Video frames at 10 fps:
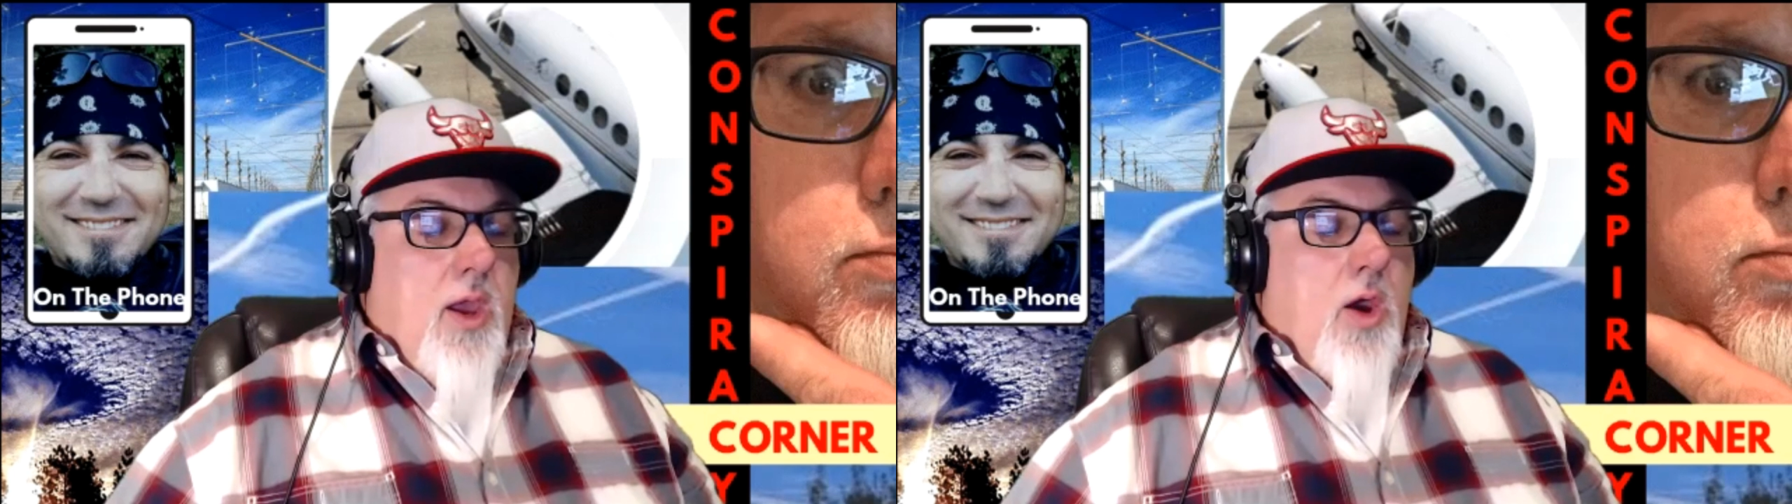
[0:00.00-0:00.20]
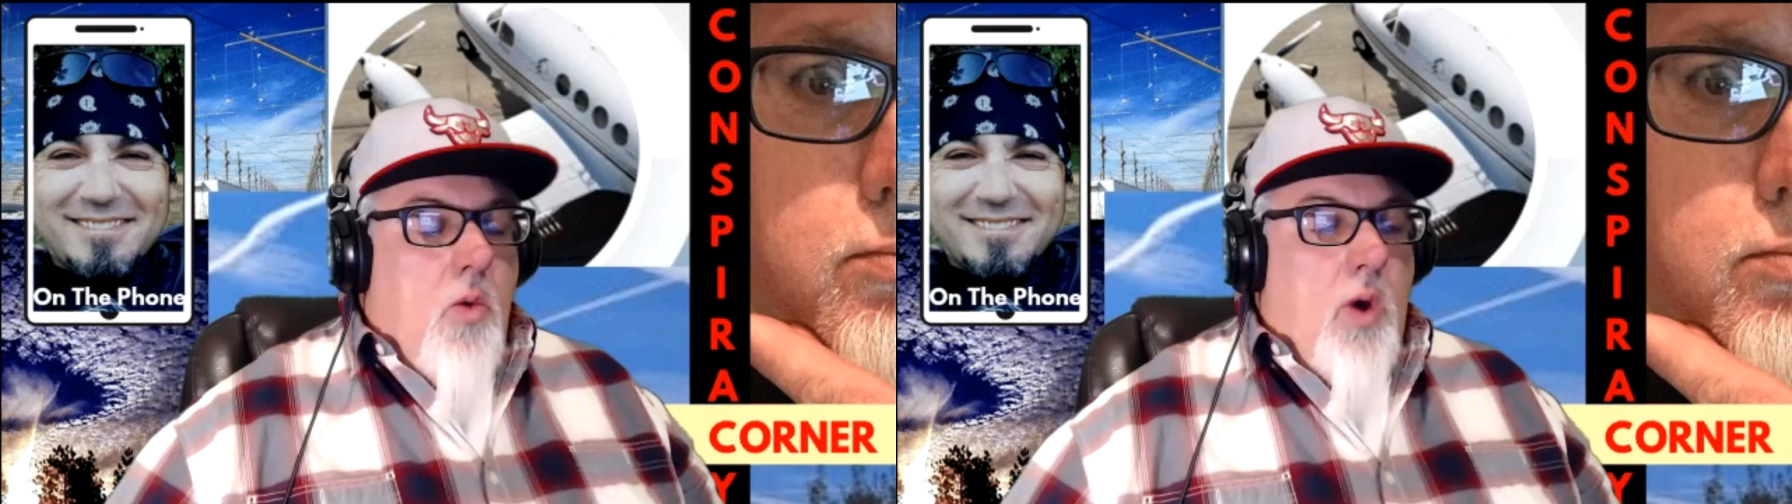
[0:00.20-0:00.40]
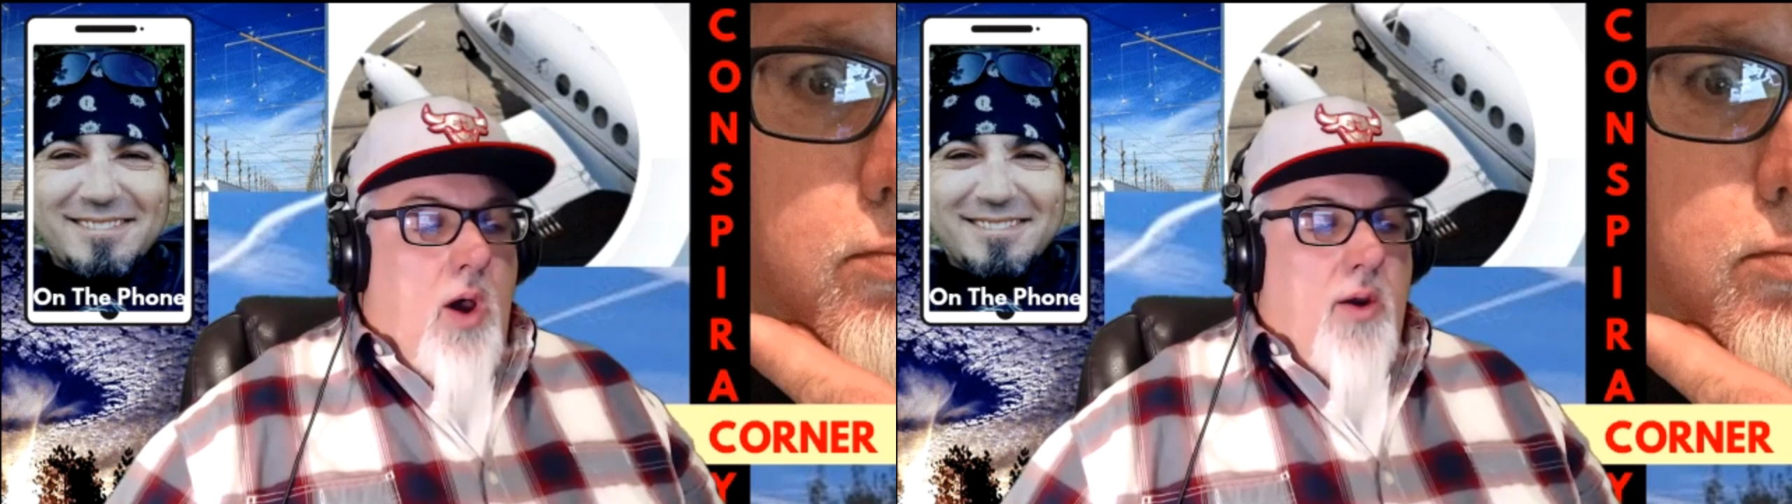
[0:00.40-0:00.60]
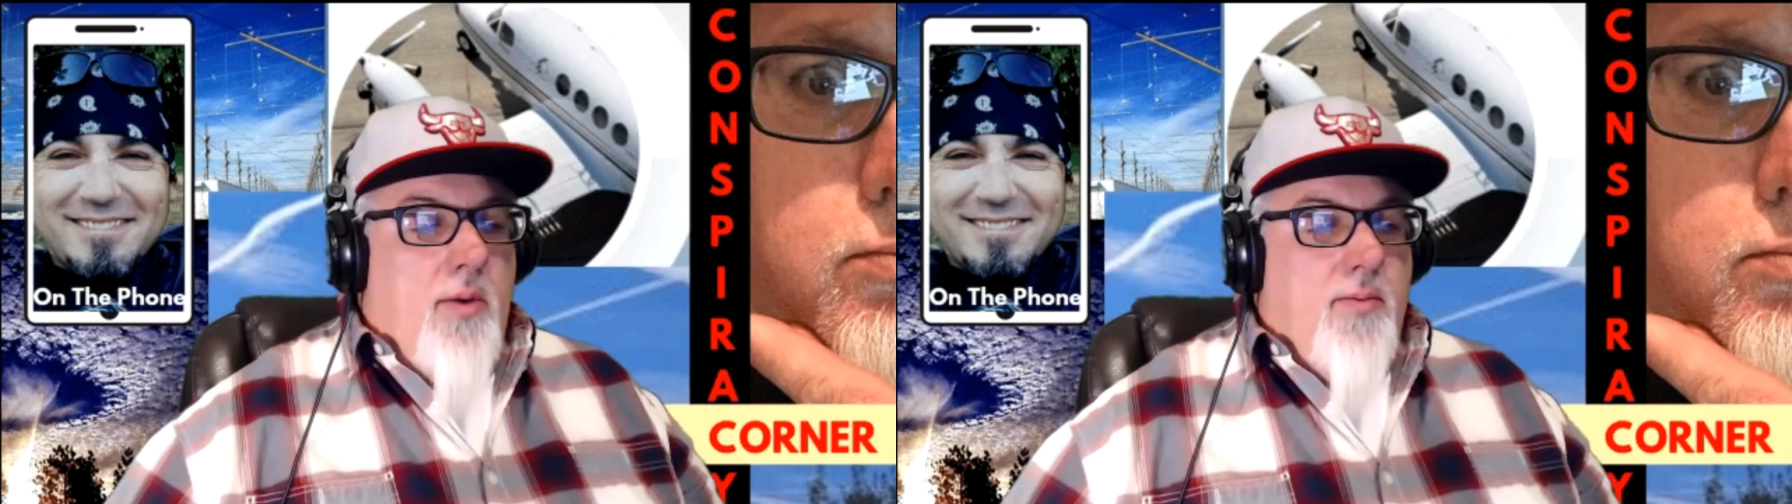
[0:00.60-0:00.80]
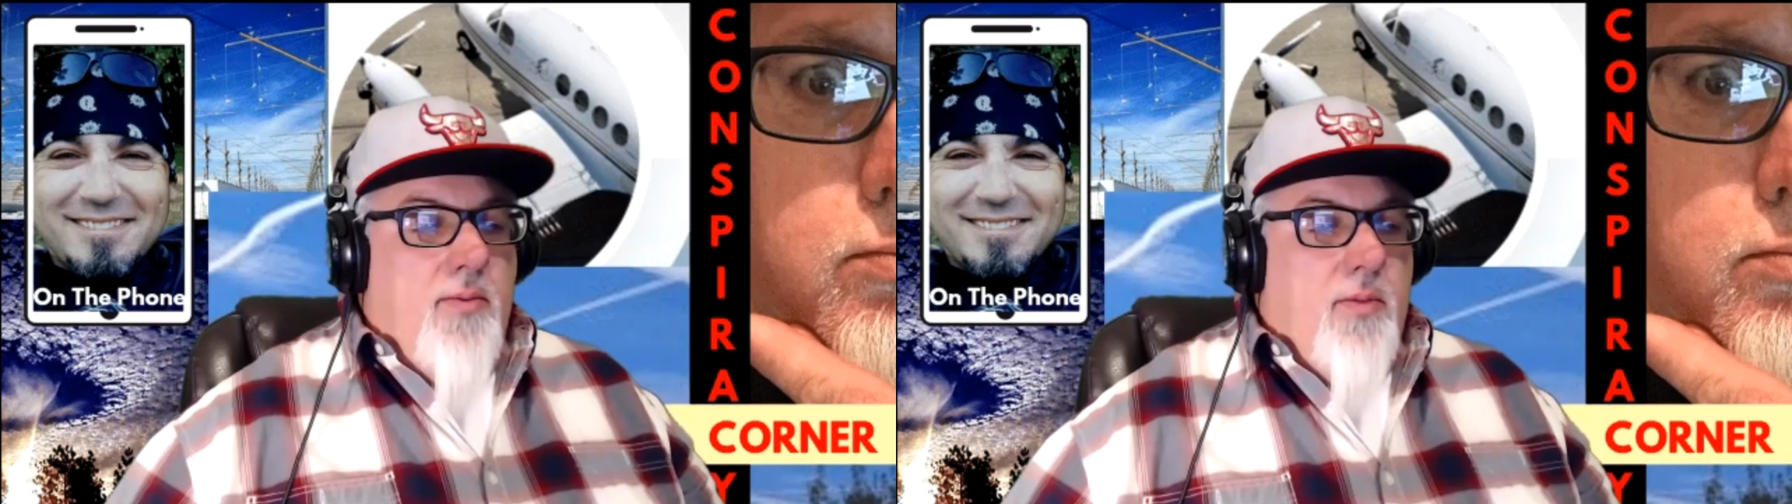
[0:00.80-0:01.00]
Well,
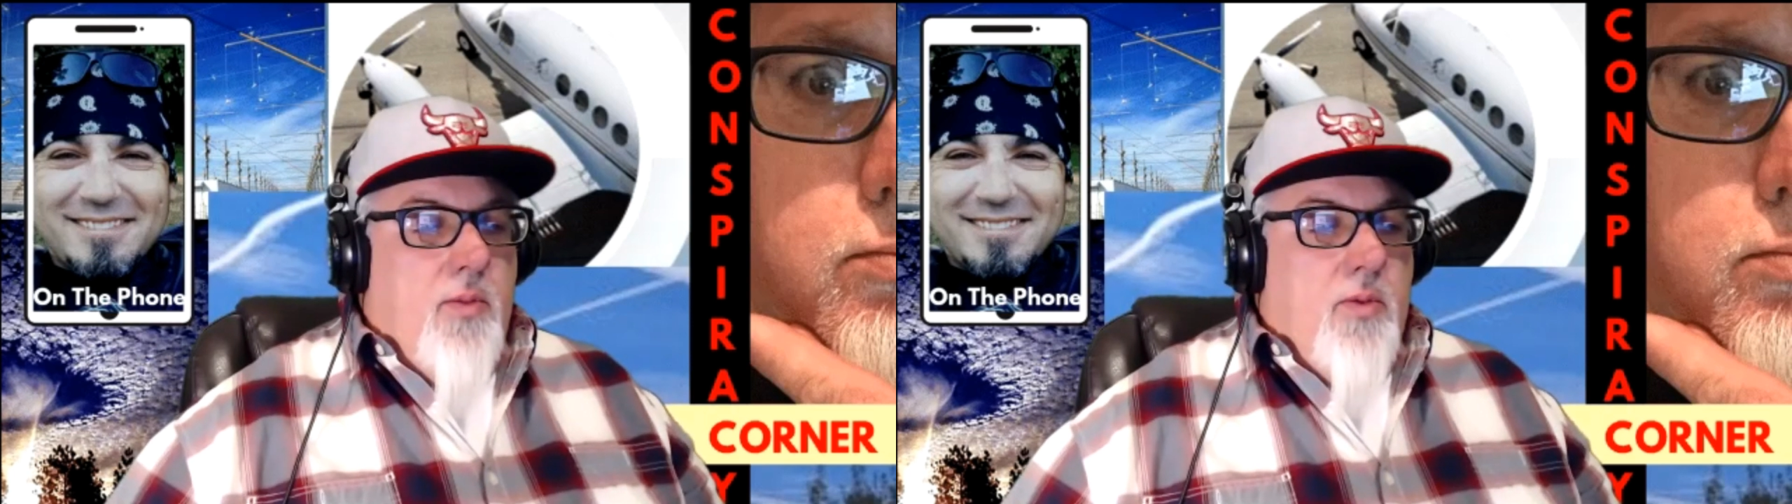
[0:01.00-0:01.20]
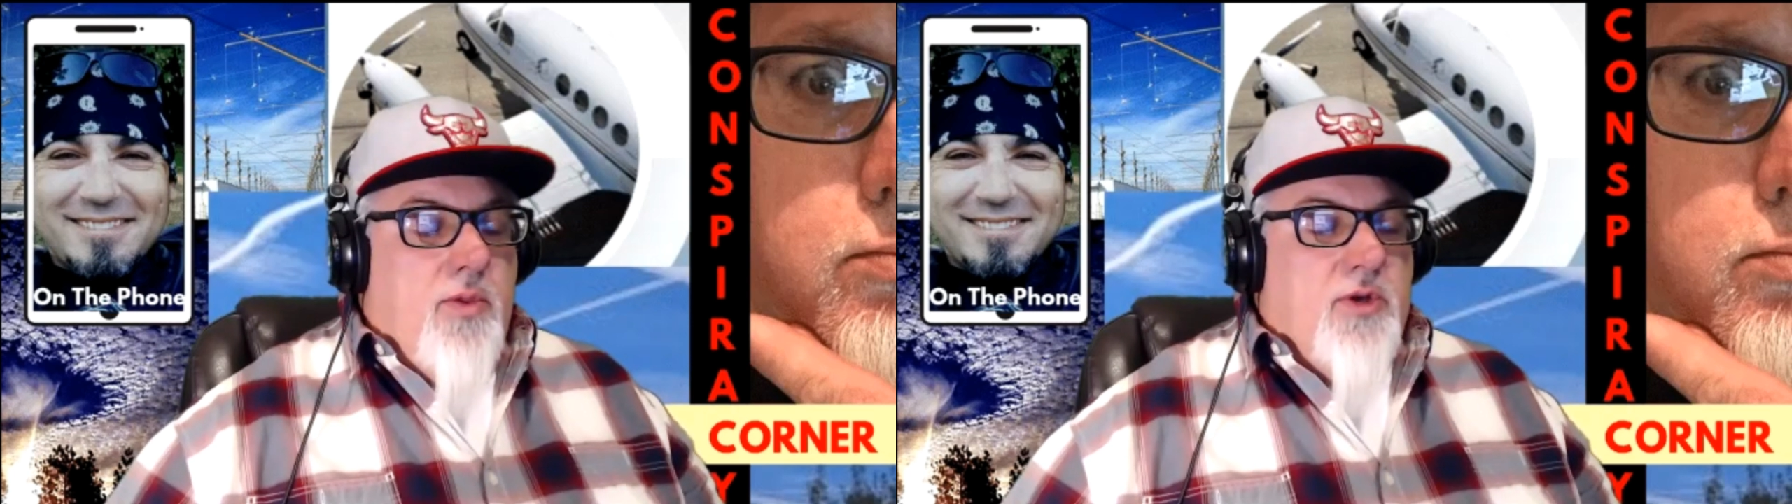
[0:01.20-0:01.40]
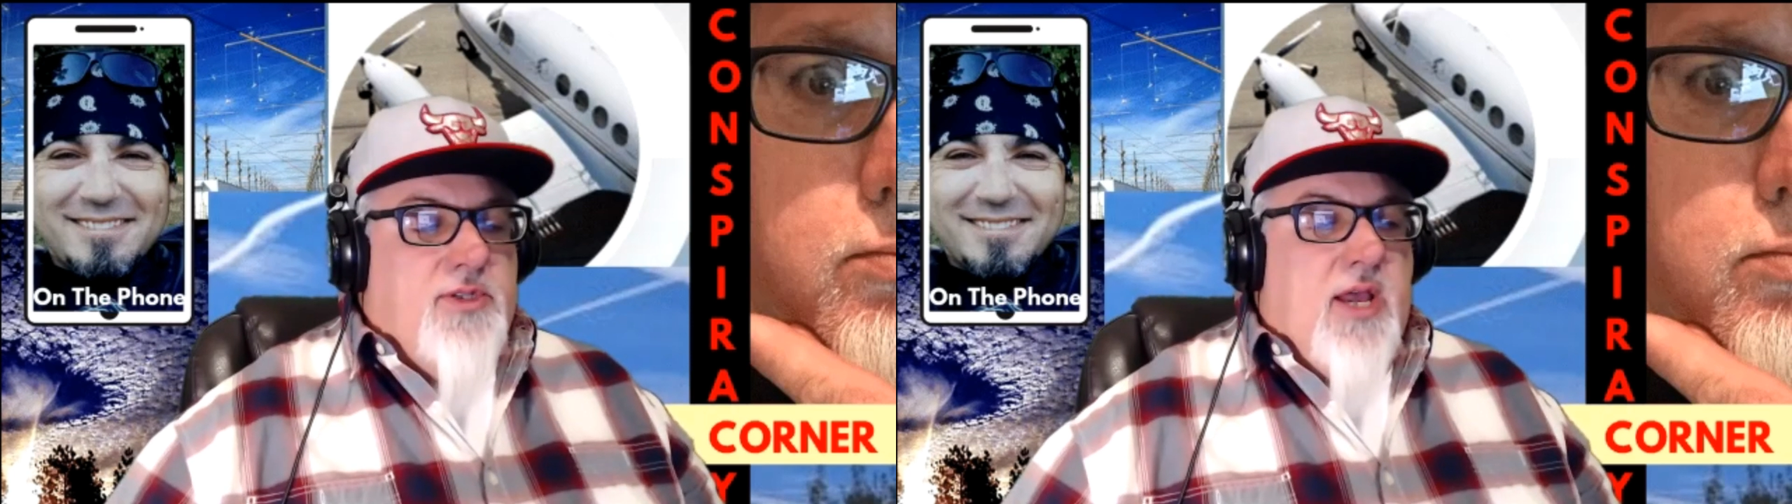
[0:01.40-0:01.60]
there's